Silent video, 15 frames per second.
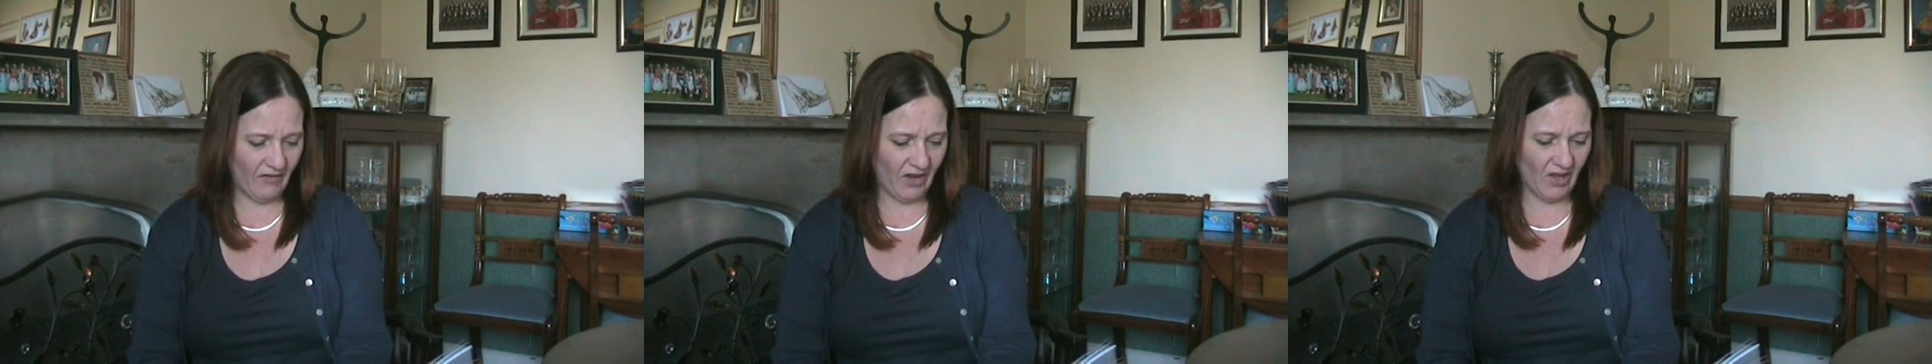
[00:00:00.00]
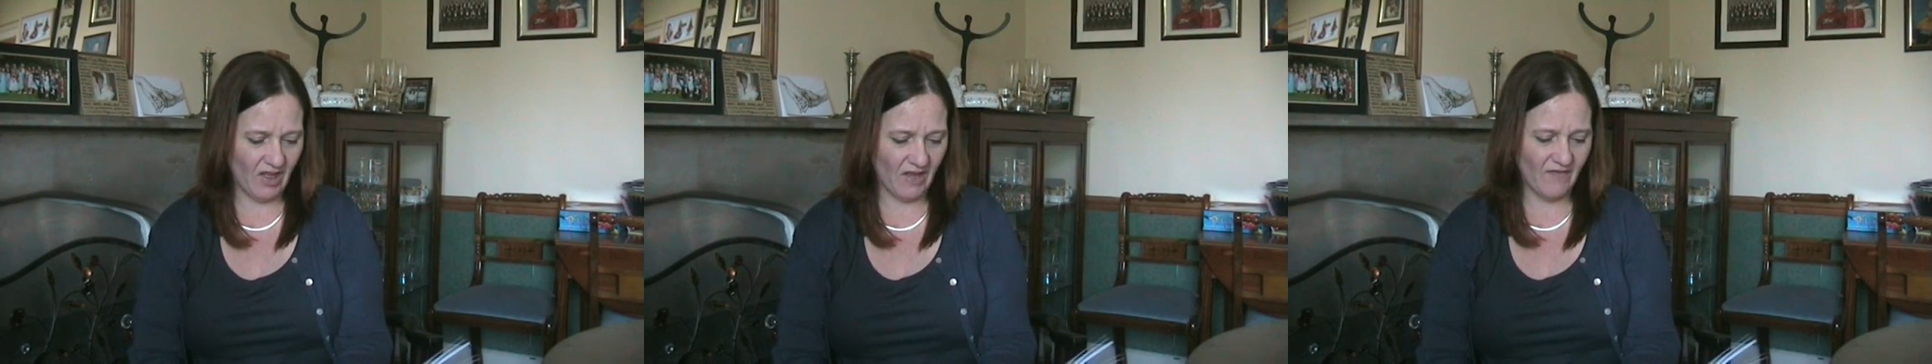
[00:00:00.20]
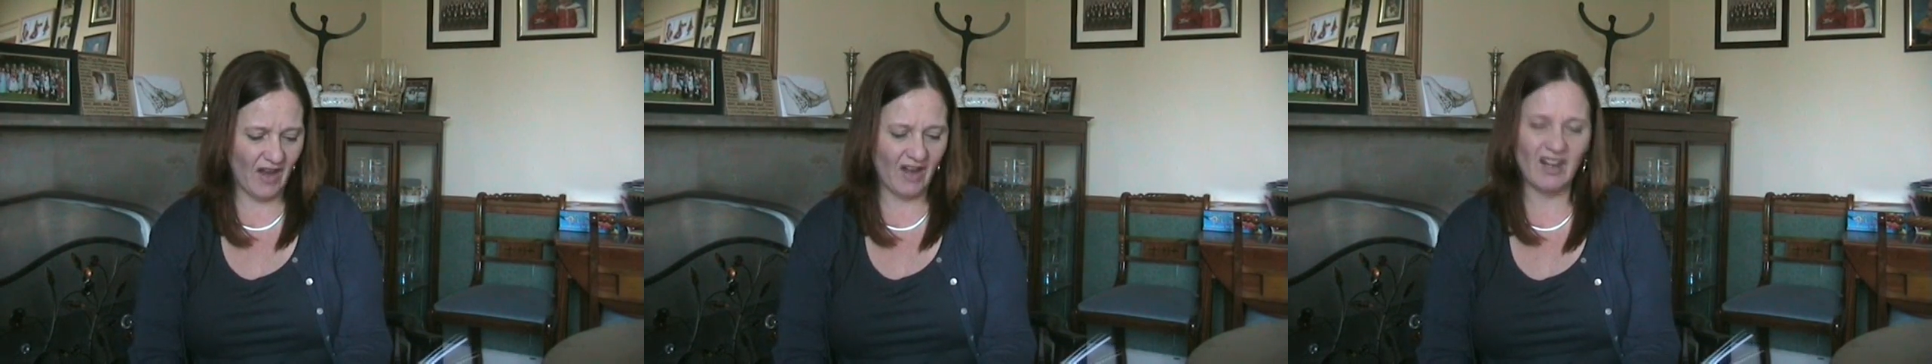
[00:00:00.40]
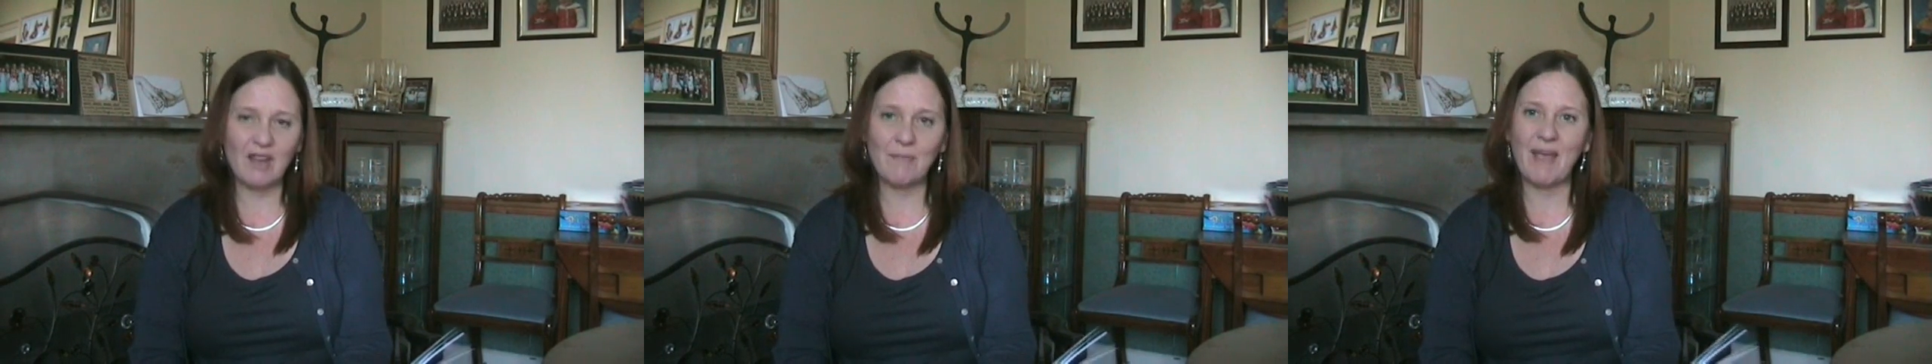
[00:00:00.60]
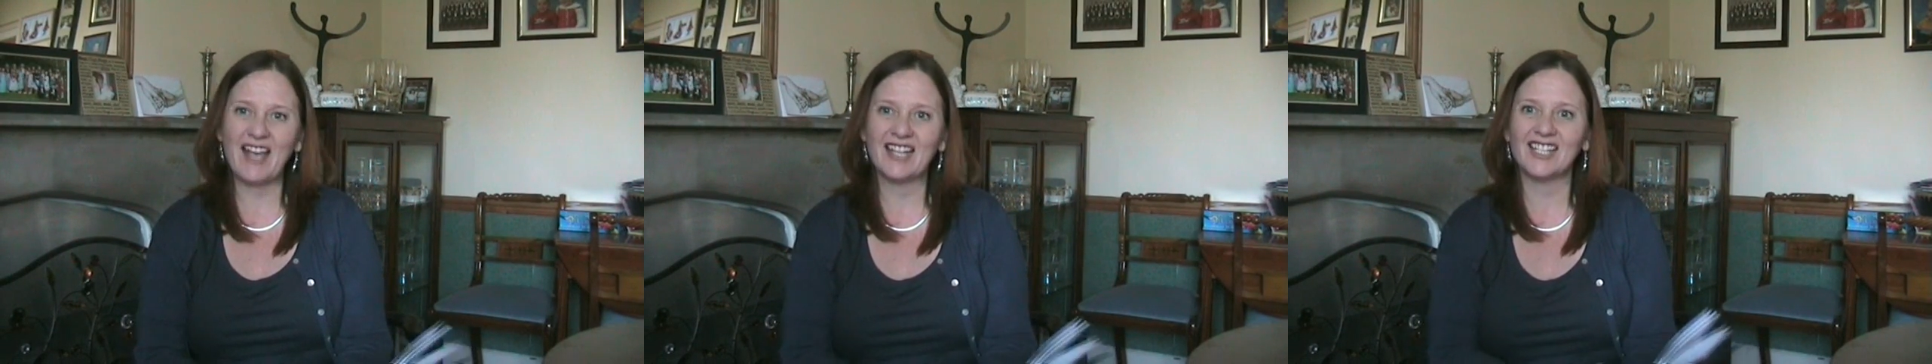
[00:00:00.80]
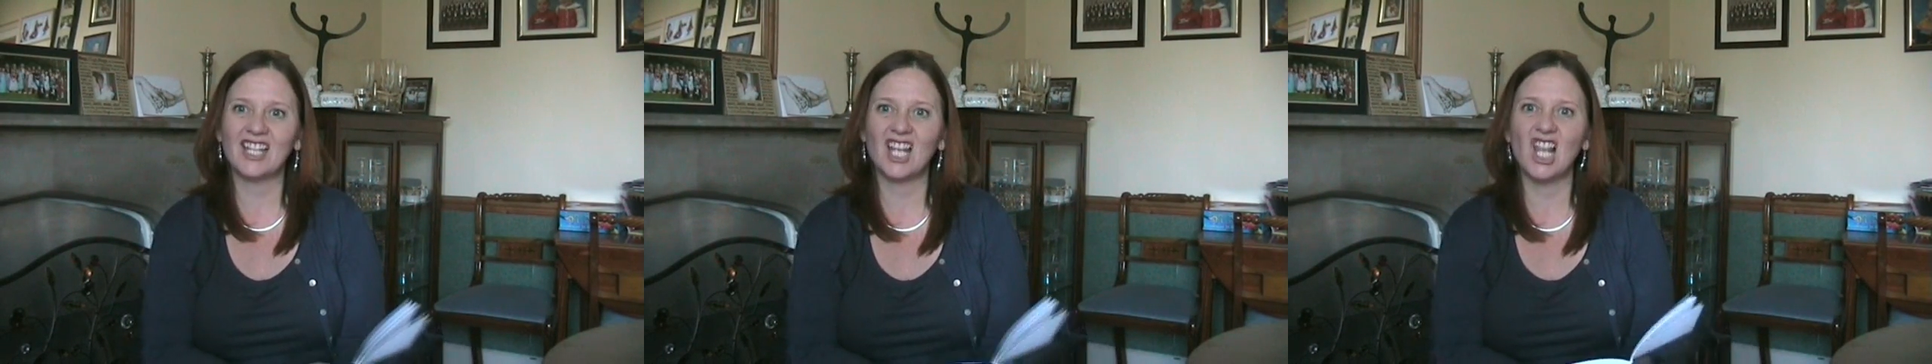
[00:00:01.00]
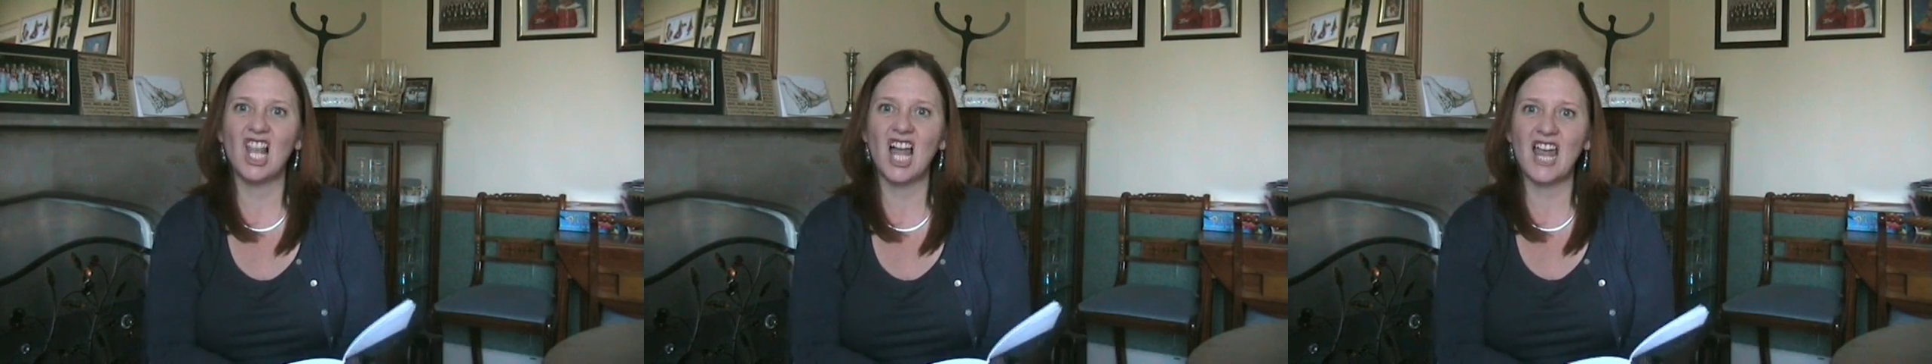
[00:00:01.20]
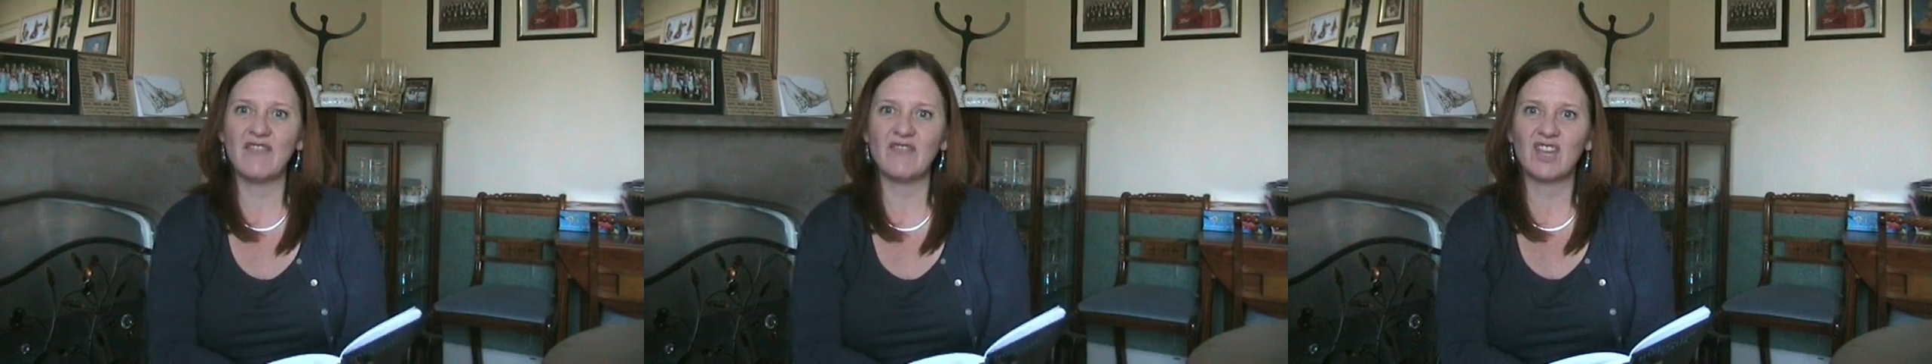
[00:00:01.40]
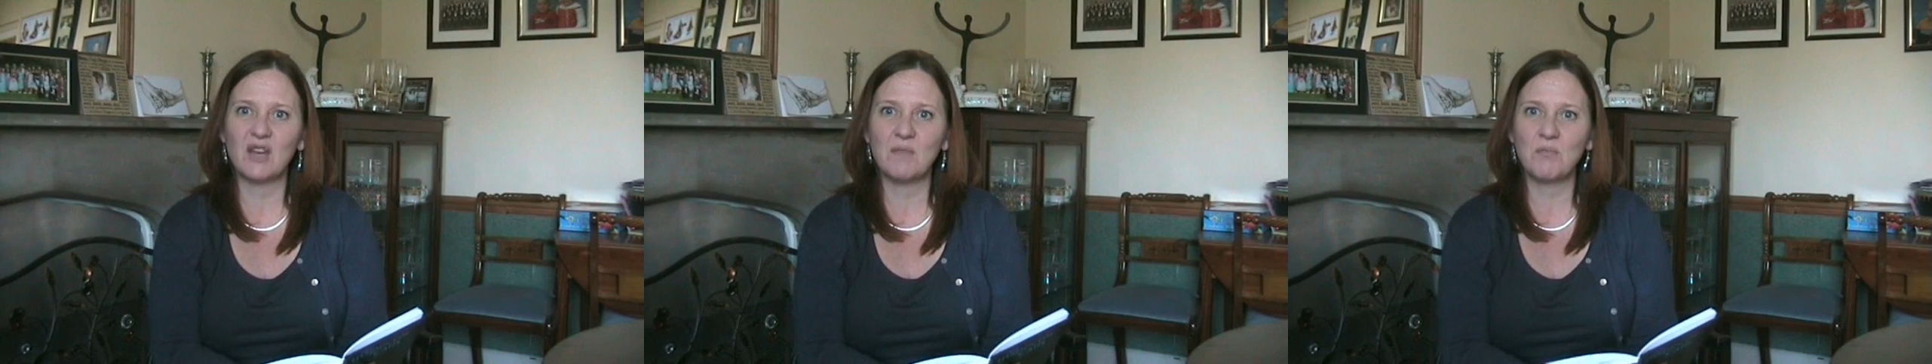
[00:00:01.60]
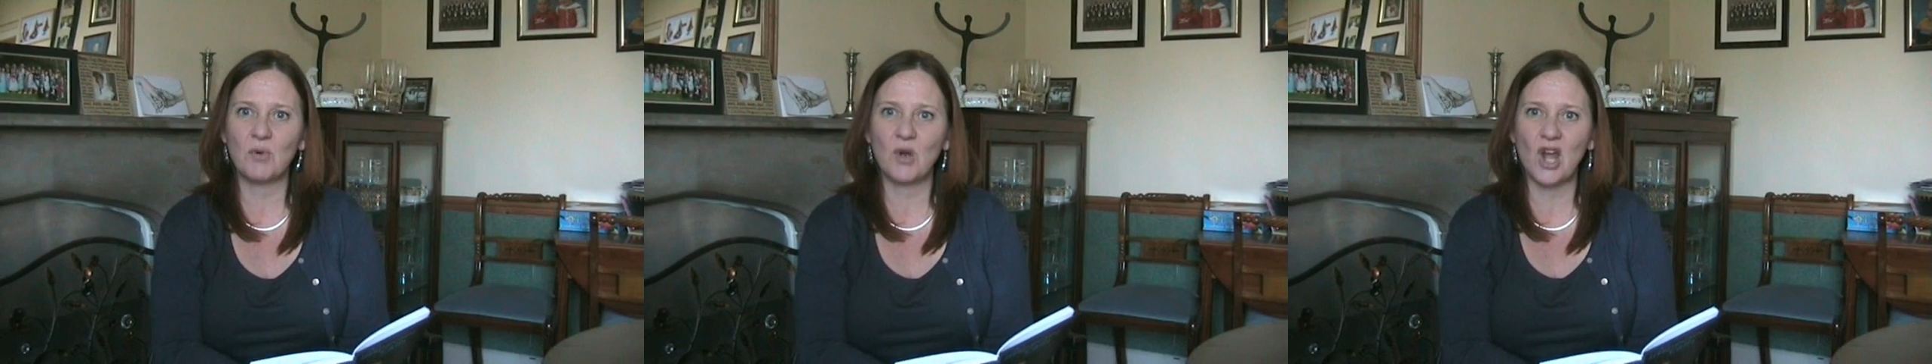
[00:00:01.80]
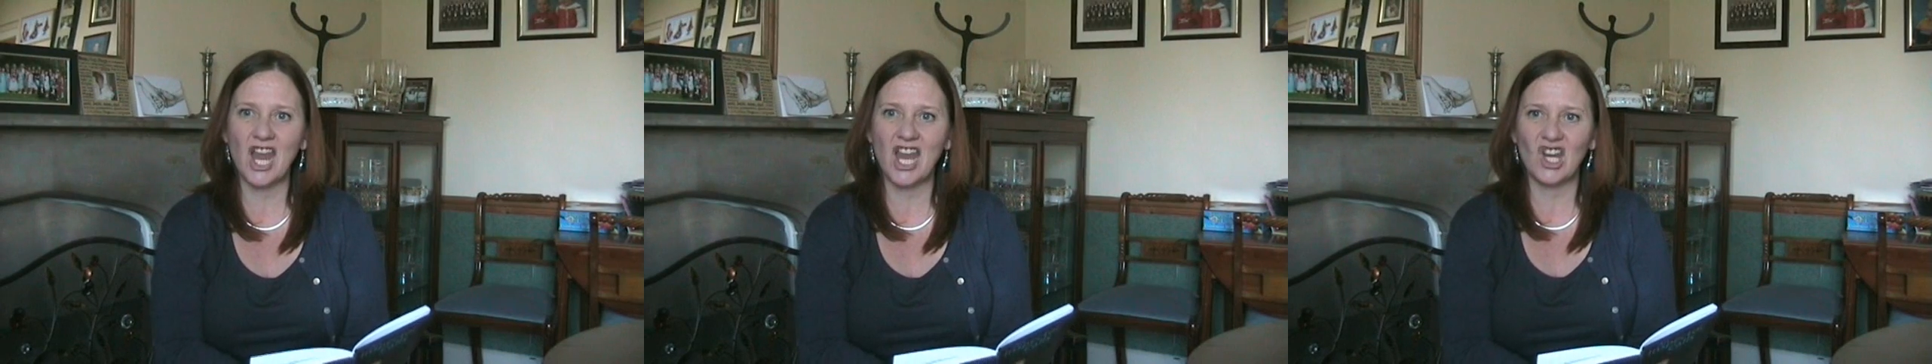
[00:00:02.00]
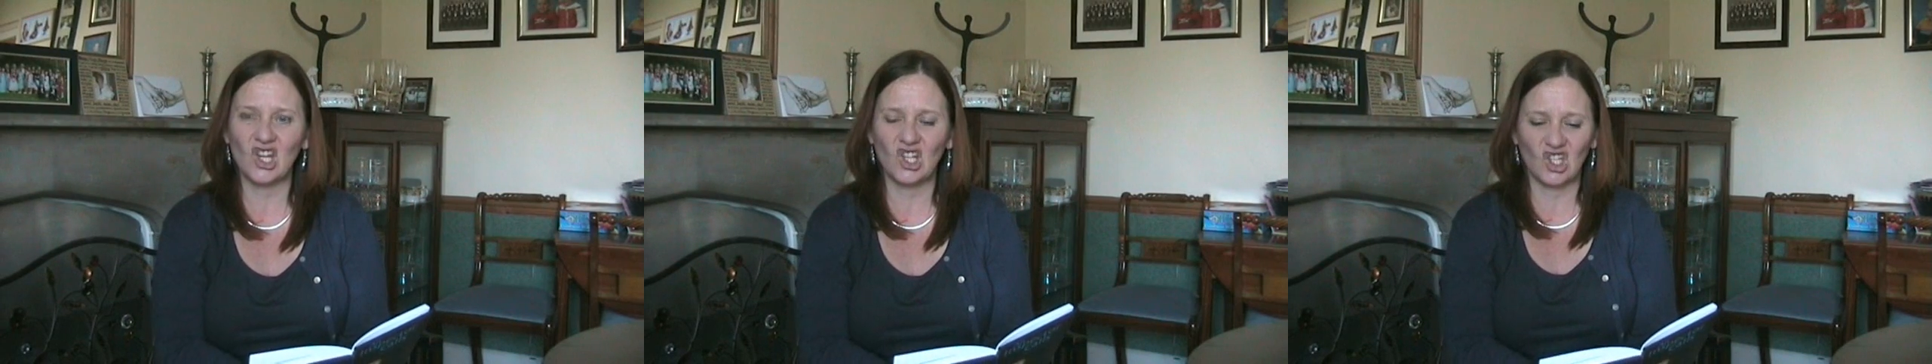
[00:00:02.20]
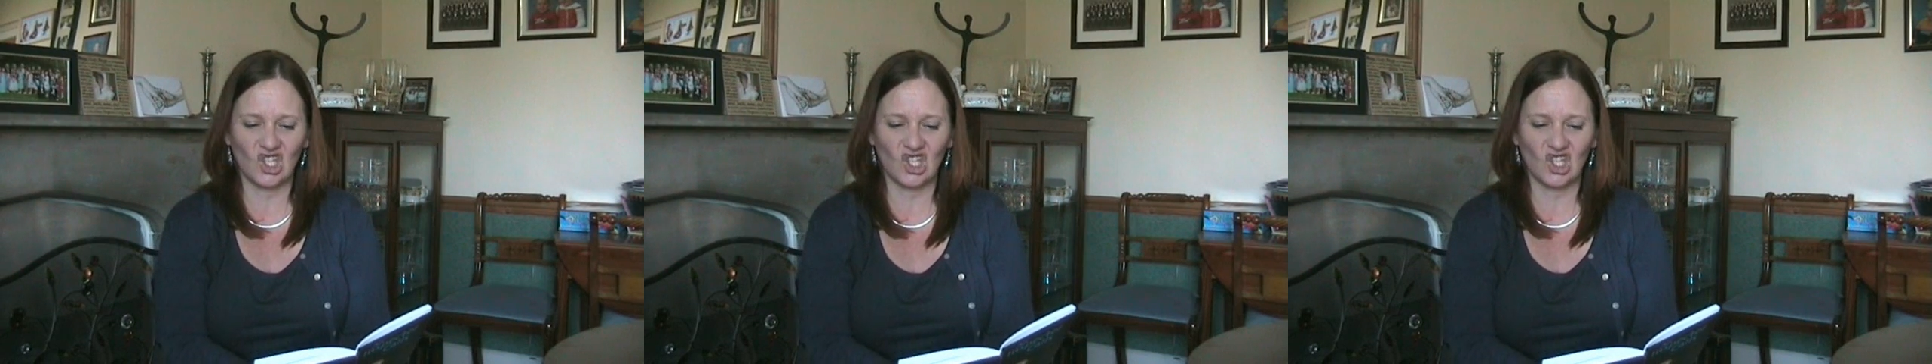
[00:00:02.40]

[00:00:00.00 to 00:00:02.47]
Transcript: of you the very best that life can bring,